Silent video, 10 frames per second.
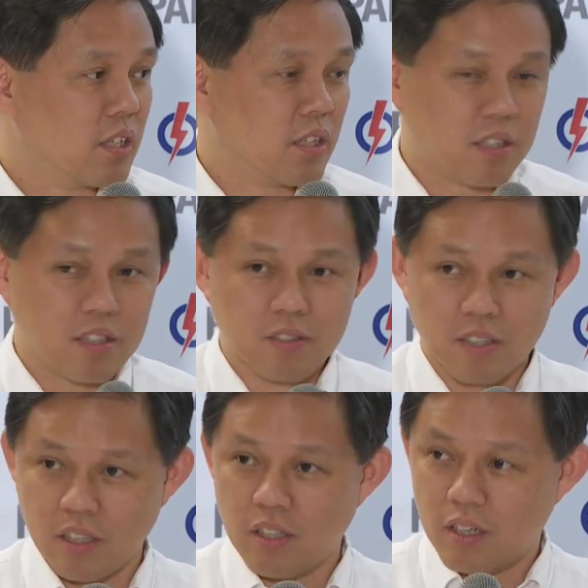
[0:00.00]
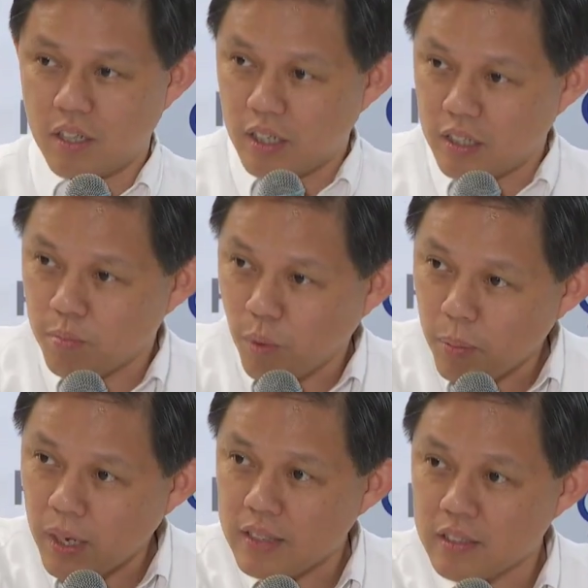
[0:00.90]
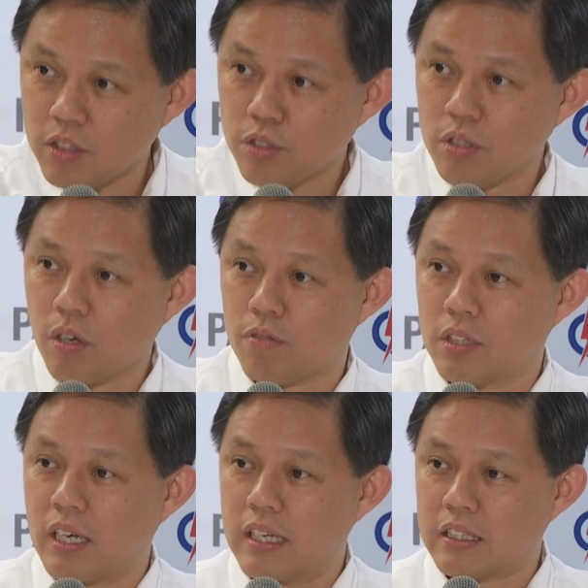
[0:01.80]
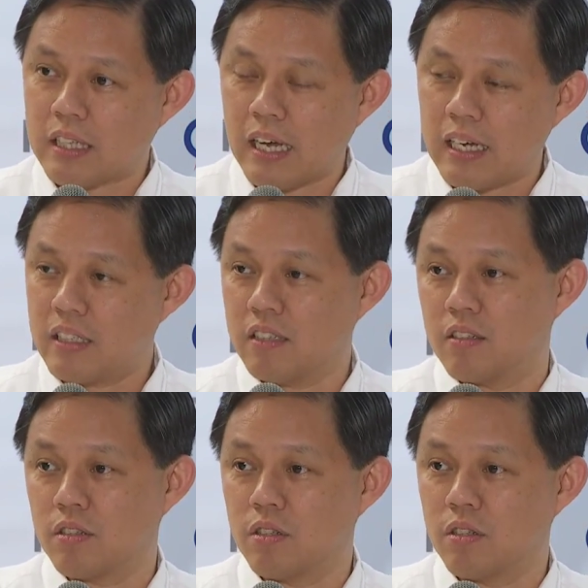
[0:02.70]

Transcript: It is a mobilization of the entire